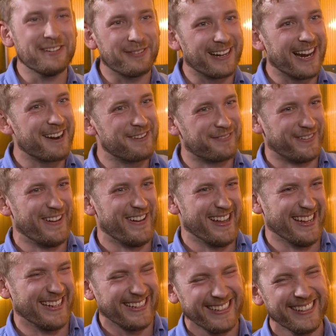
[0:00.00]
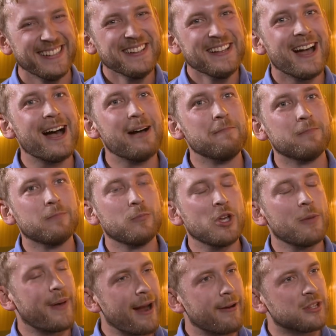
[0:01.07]
you for clarifying. Um, were
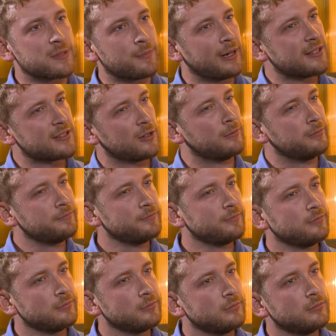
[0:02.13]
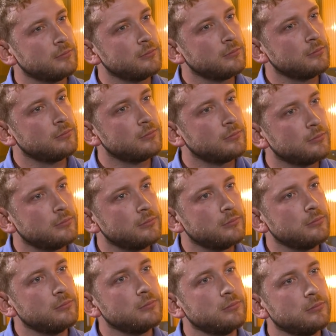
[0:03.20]
your parents political?
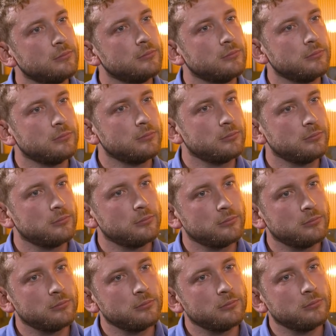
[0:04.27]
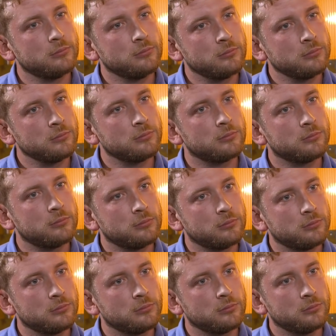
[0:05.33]
Um, my dad was
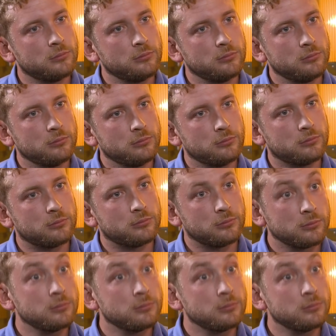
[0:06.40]
actually a Thatcherite